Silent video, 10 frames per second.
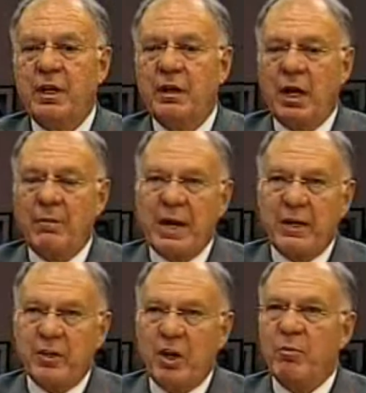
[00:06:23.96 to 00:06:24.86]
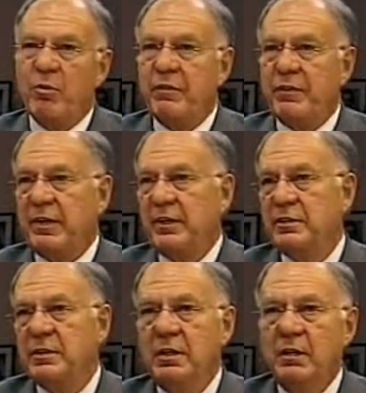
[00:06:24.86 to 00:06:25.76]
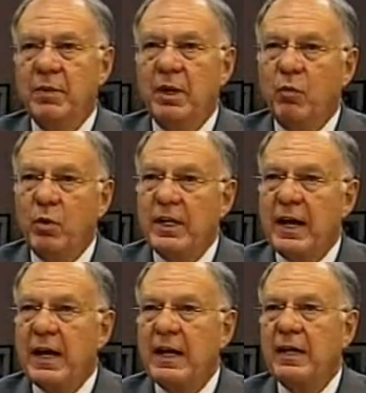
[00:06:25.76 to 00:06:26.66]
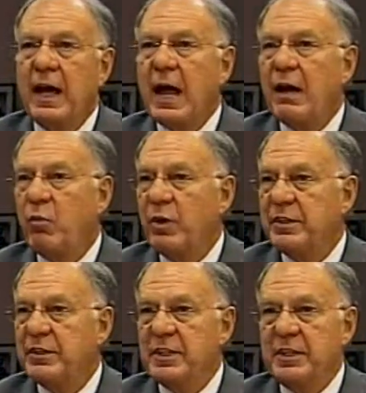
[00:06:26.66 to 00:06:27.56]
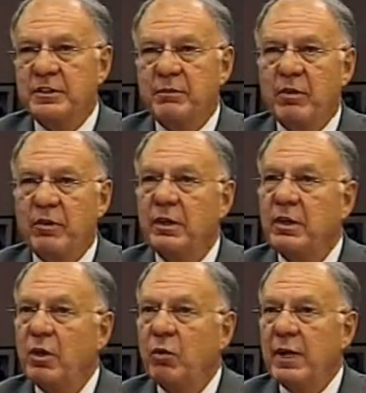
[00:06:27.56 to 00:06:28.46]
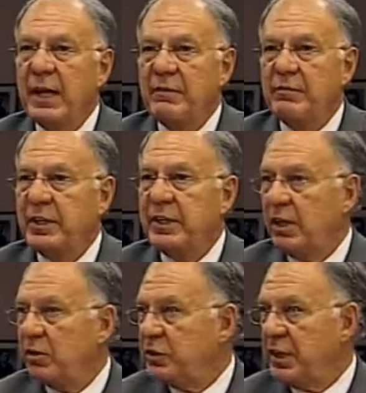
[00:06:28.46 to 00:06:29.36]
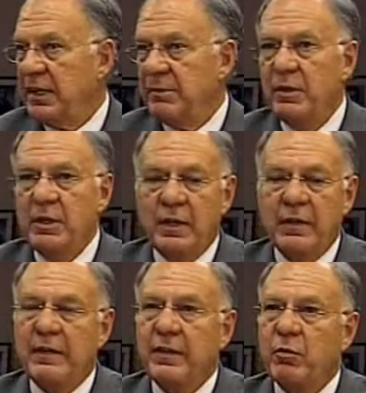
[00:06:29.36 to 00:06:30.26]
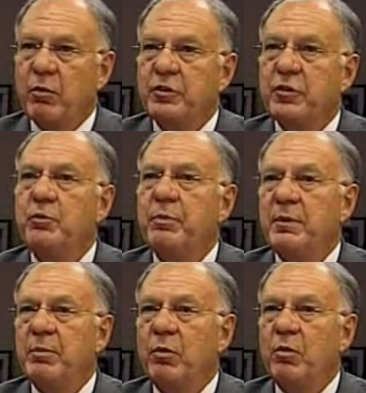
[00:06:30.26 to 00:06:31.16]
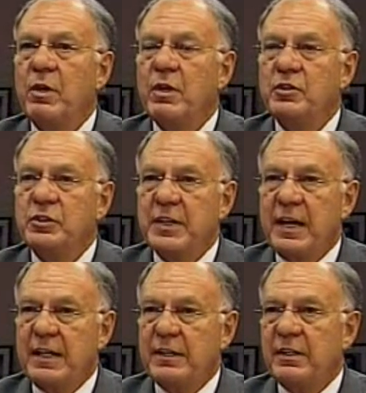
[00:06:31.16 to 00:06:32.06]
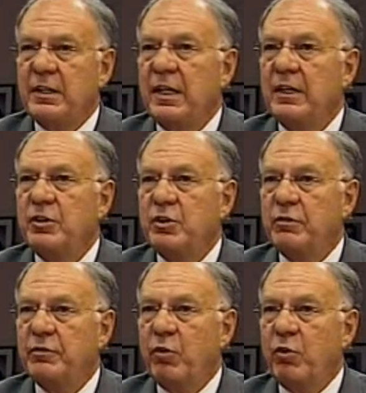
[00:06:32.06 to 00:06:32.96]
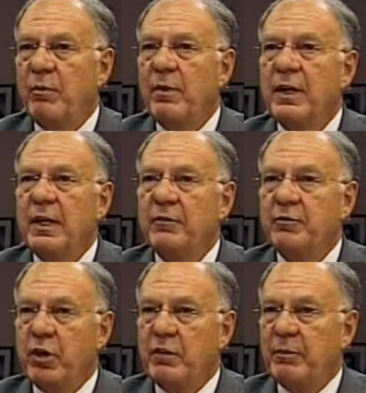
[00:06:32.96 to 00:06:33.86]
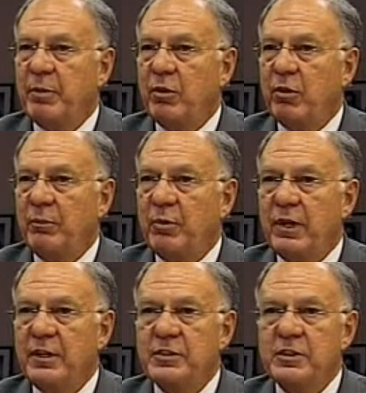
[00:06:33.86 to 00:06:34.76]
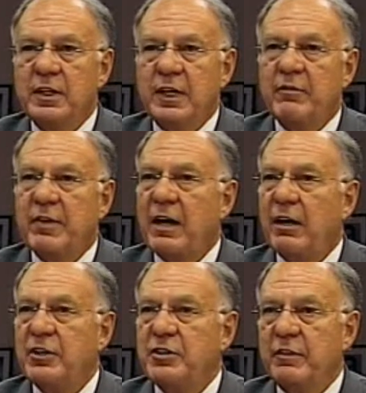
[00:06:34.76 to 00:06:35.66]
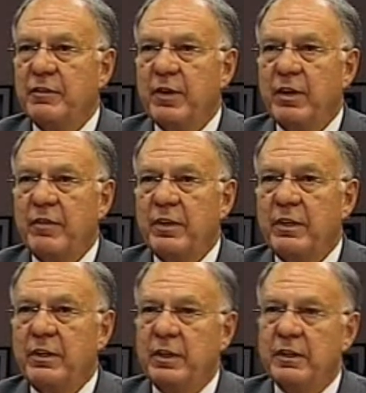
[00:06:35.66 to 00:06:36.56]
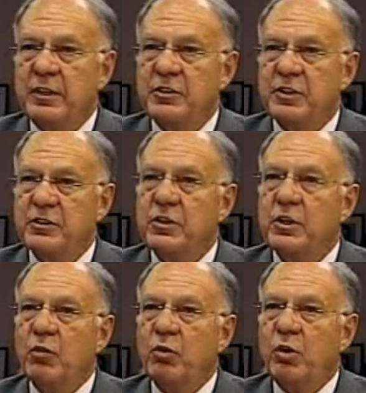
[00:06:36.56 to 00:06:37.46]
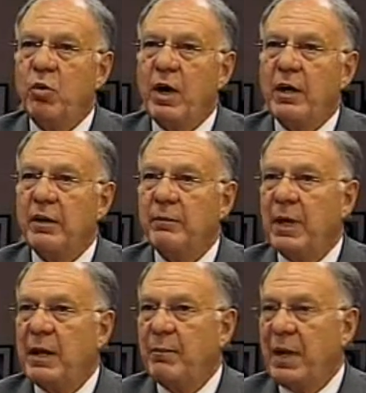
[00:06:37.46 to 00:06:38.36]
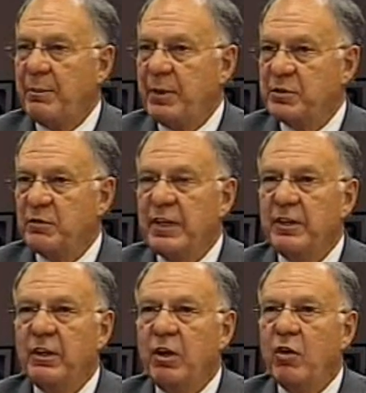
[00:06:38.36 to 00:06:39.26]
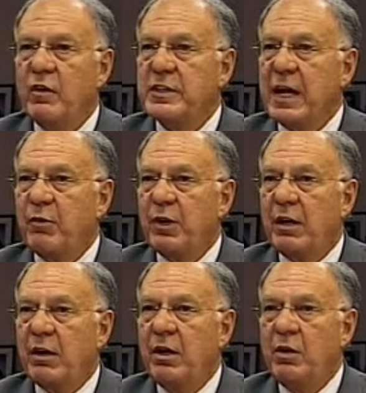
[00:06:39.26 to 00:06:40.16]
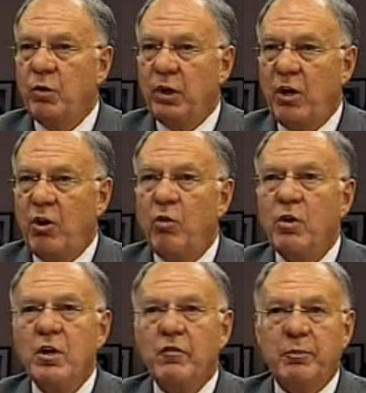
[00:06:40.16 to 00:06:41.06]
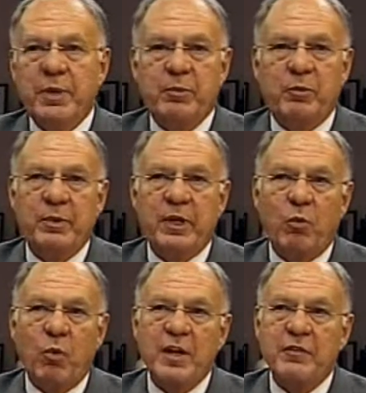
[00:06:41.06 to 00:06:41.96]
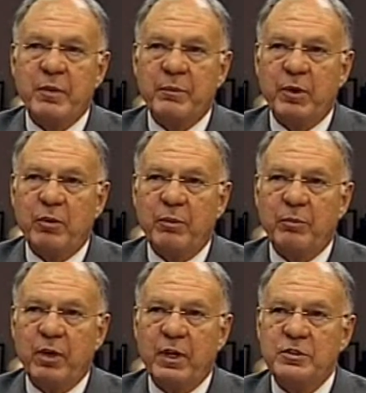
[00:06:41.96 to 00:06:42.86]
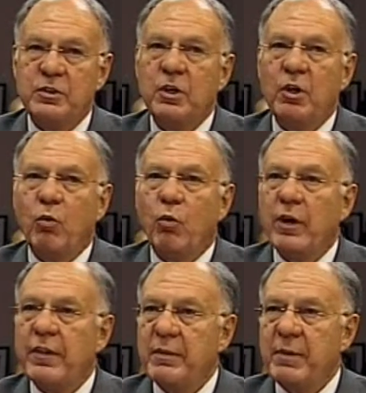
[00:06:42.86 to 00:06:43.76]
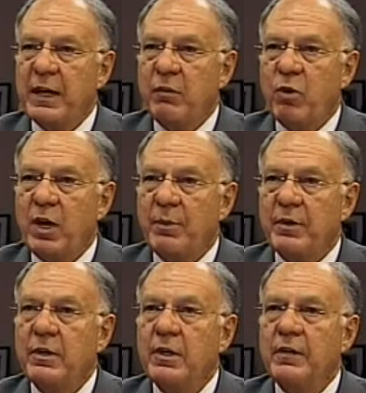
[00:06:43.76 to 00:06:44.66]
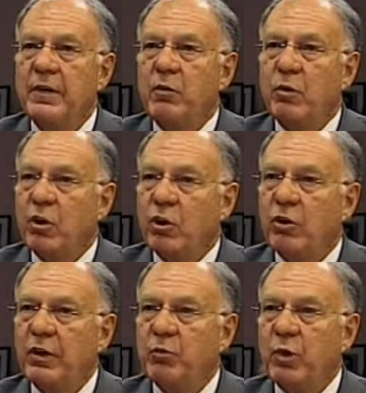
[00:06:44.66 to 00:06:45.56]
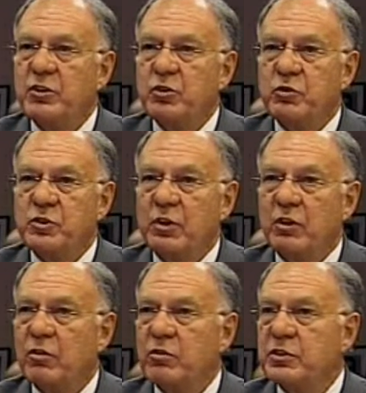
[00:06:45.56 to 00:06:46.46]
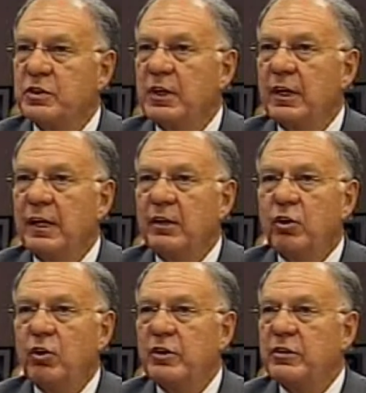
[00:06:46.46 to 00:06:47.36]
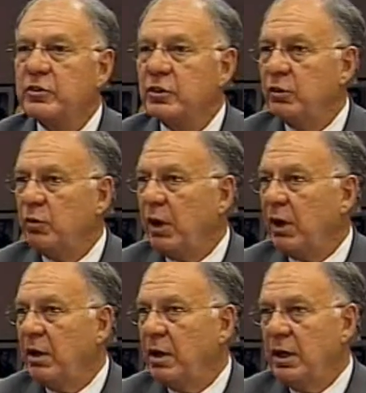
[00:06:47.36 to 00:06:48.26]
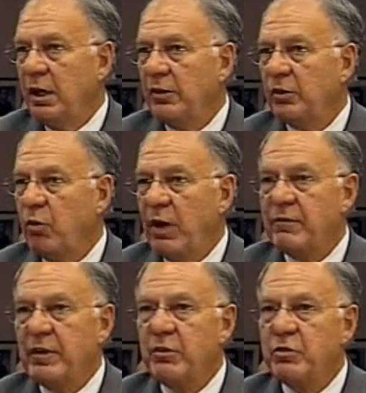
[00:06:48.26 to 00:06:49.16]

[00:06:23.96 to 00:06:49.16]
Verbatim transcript: about a number of things, but we had eyewitness testimony, we had videotape that there were two people standing in uniform in front of a polling place in violation of the distance required by Pennsylvania law, as I recall, for people to be away from the polling place. One of them had a weapon. They were hurling racial slurs, including to white